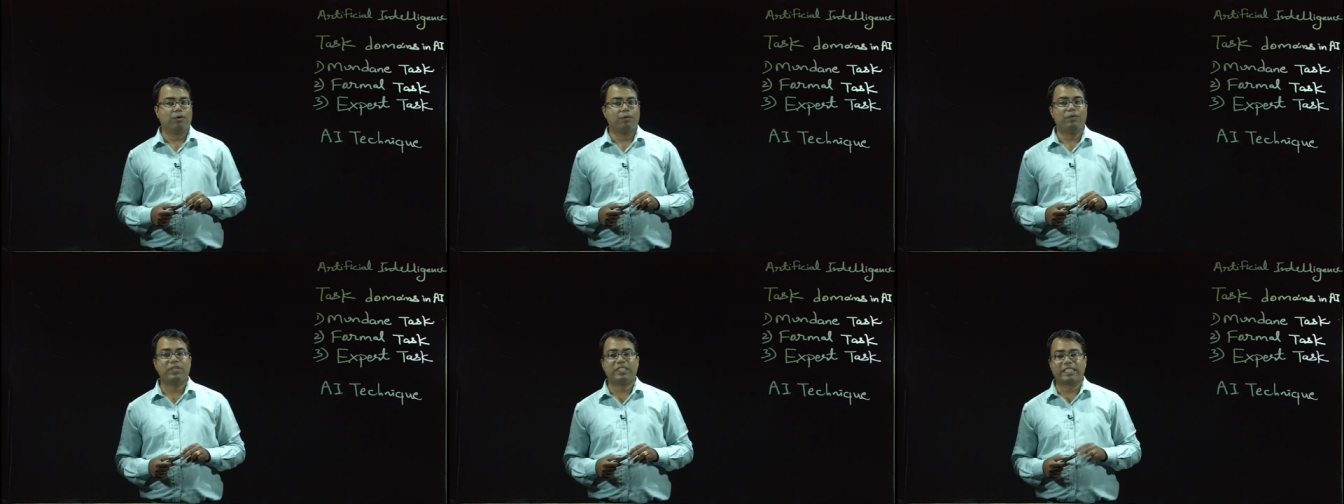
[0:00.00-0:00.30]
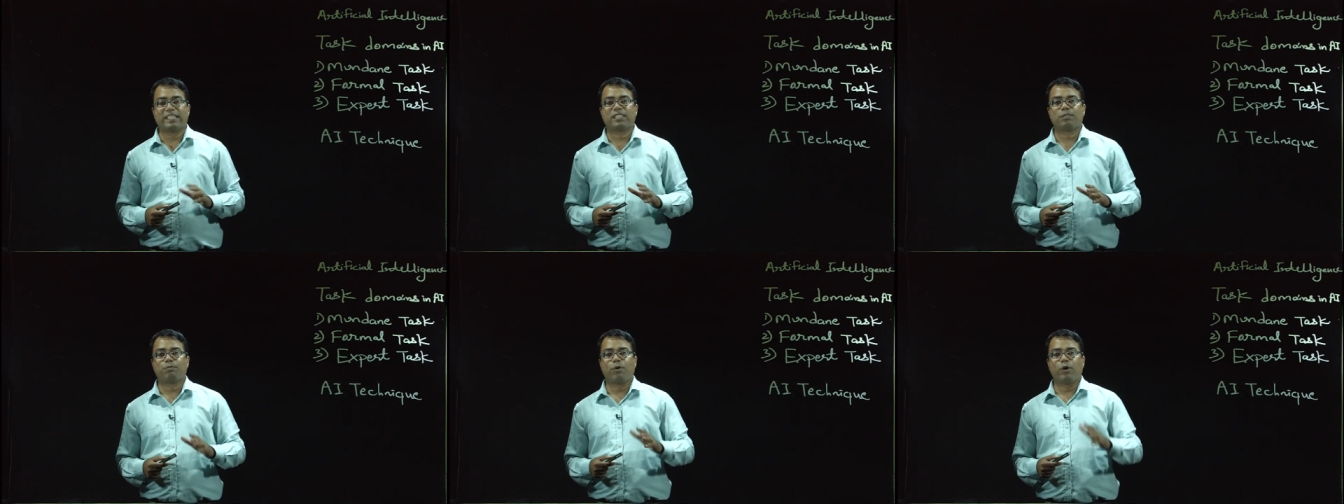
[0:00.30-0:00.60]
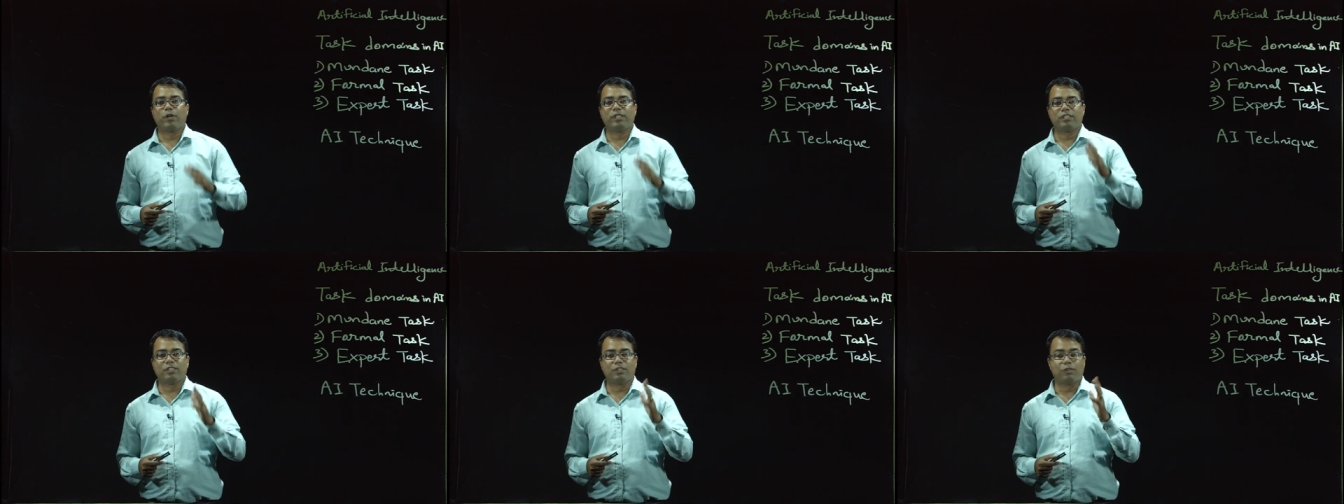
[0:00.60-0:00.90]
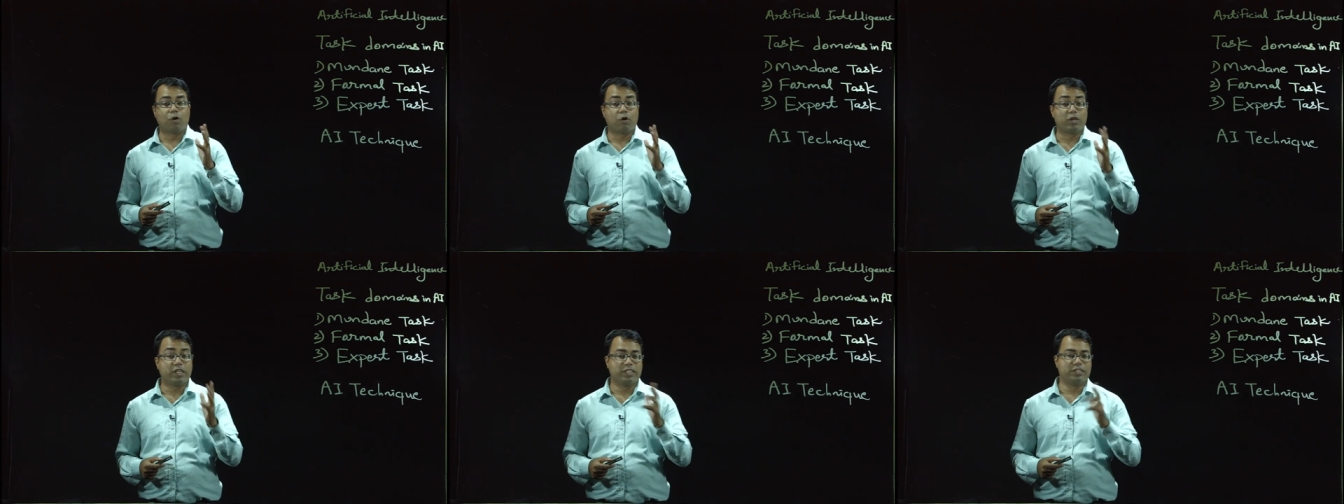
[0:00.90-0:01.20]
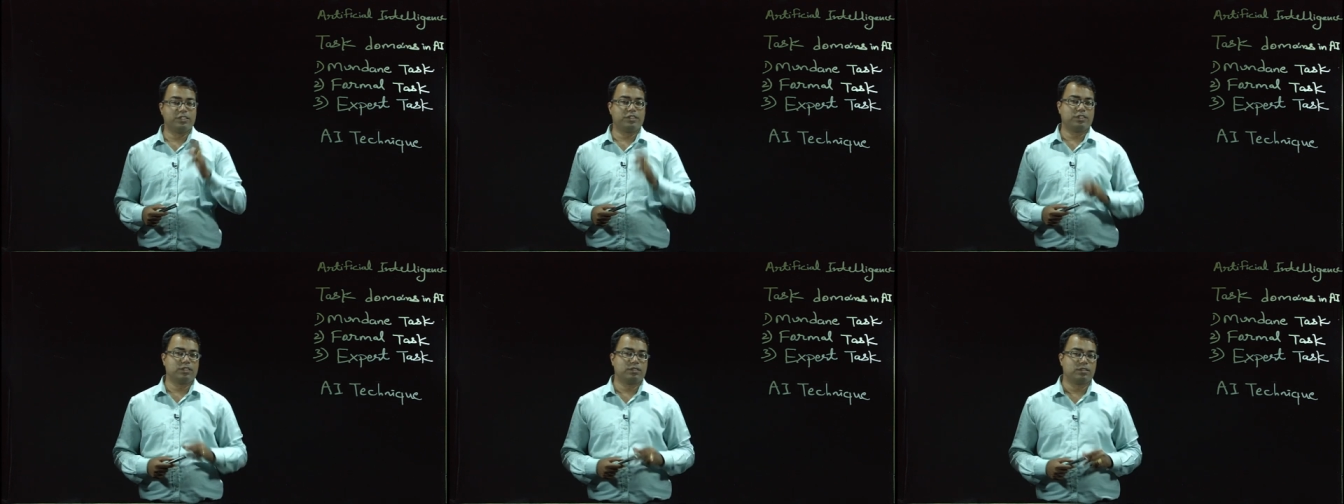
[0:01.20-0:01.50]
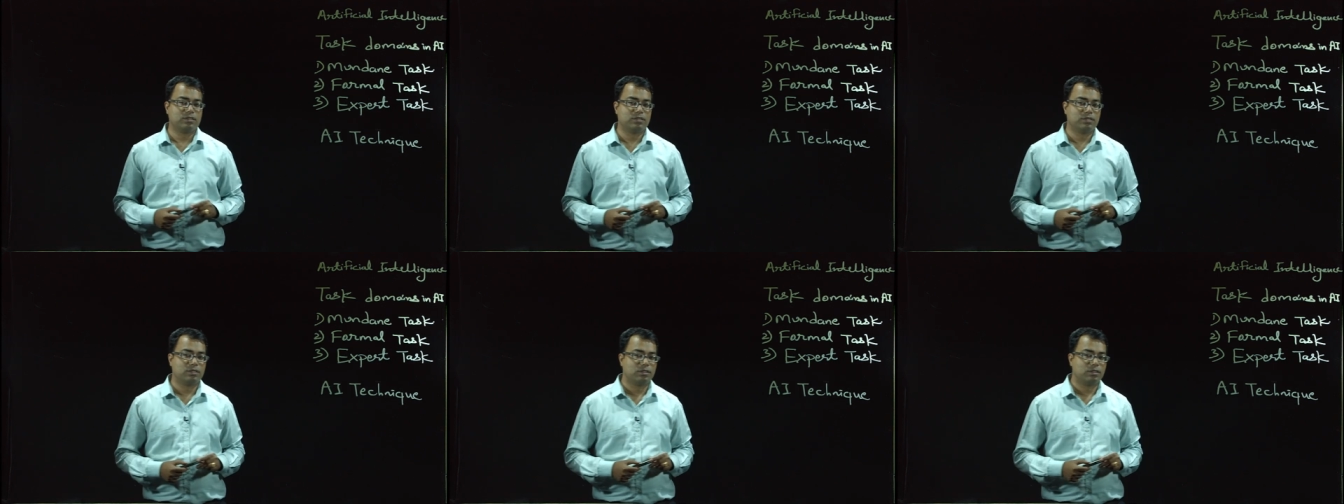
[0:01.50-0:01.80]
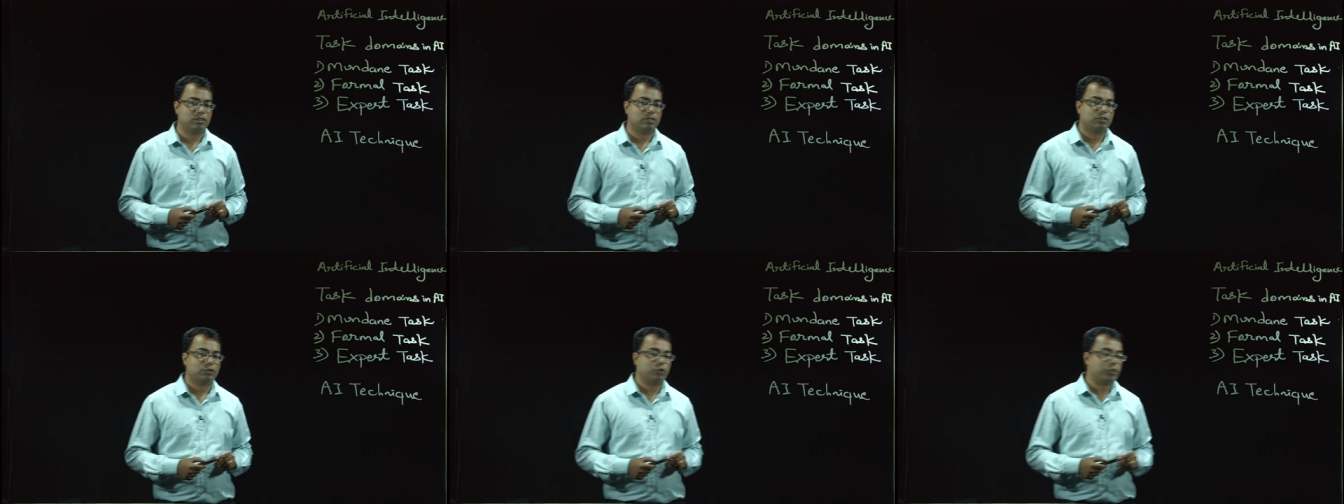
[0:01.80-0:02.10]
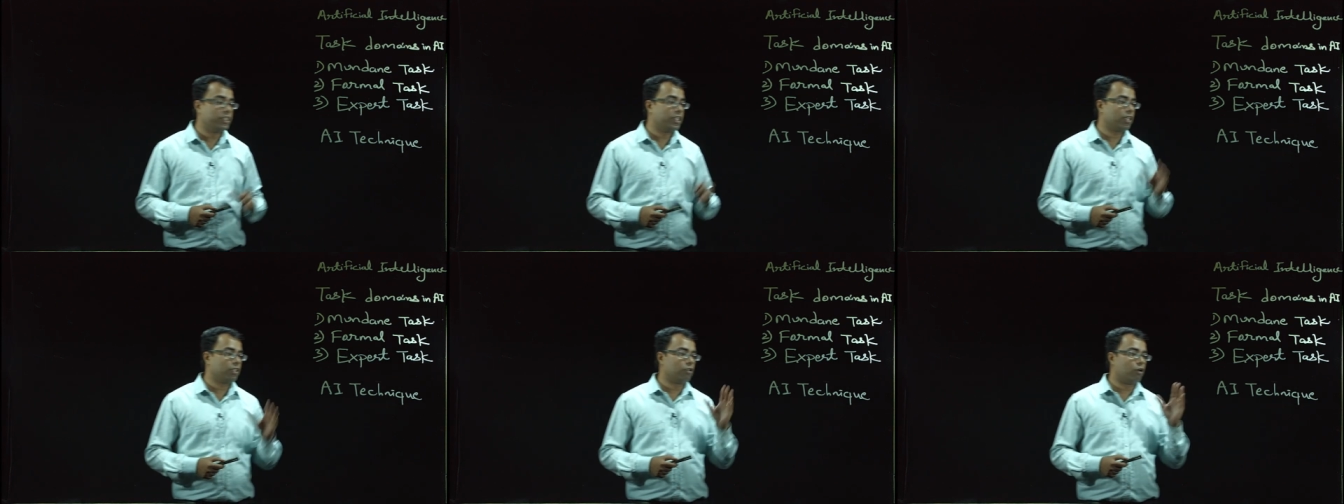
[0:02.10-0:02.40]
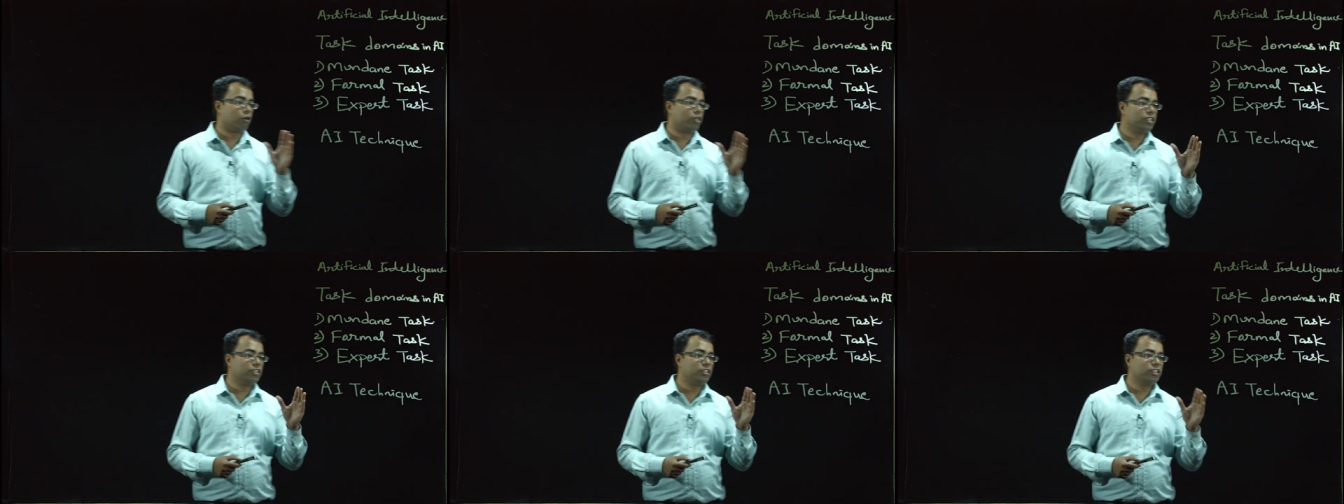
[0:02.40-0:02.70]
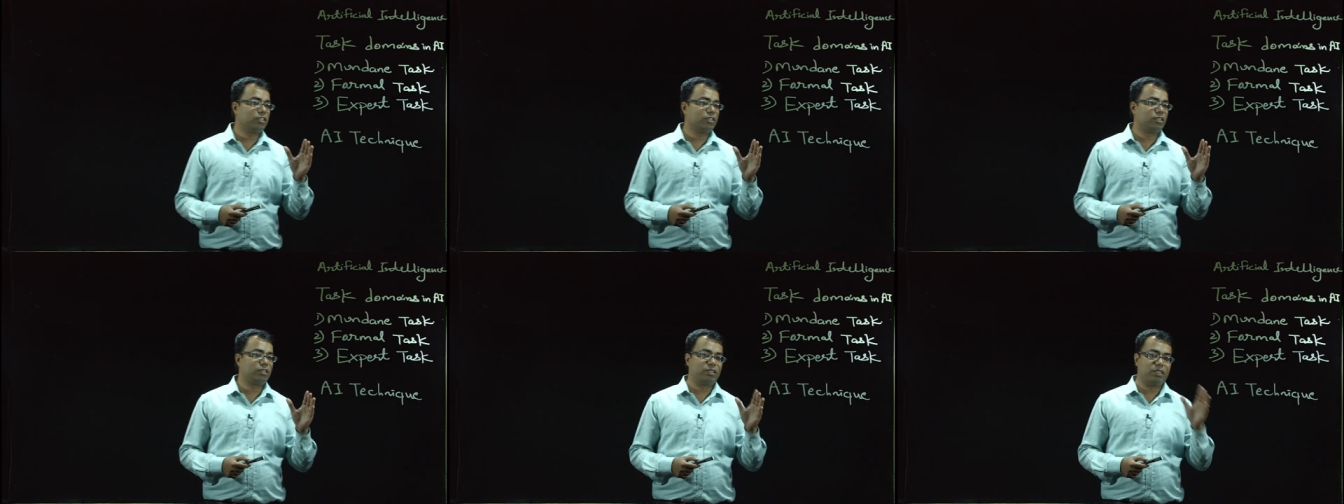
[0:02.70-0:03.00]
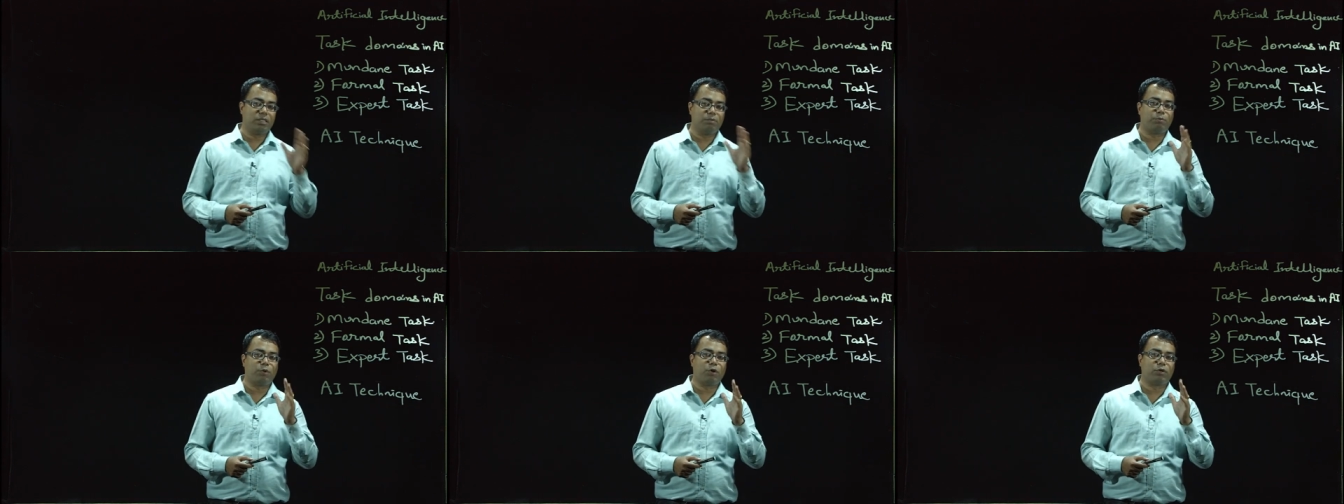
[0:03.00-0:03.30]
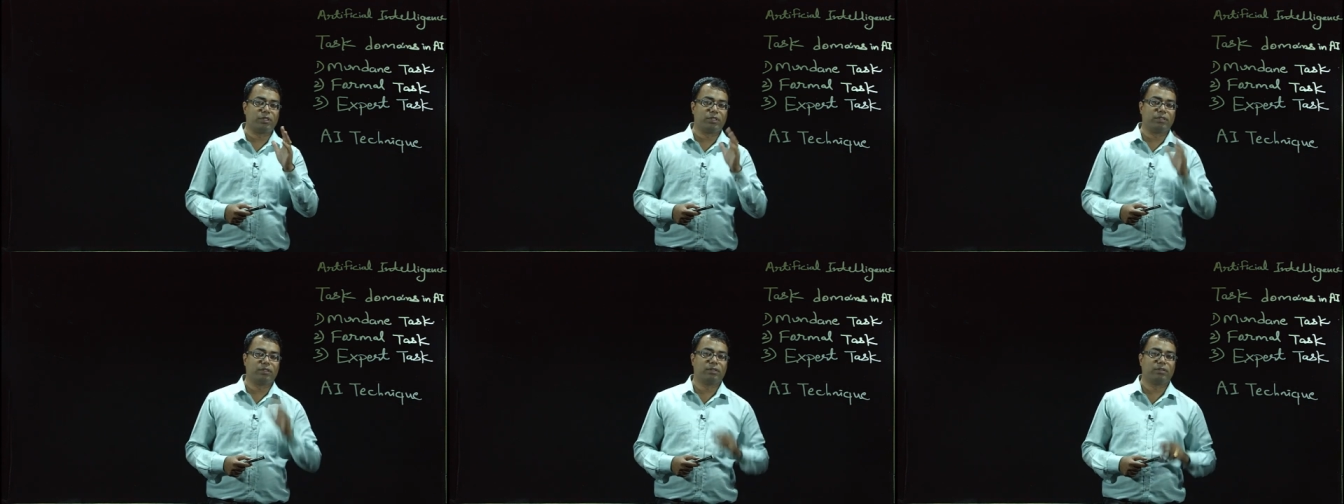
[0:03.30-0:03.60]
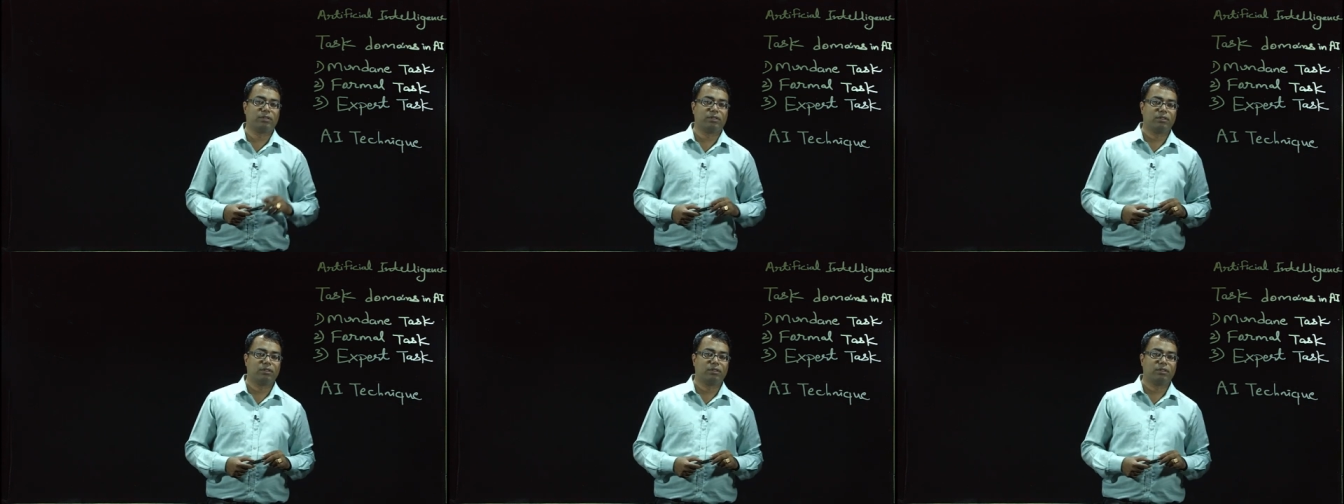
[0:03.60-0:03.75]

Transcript: which exploits knowledge. So, here knowledge is important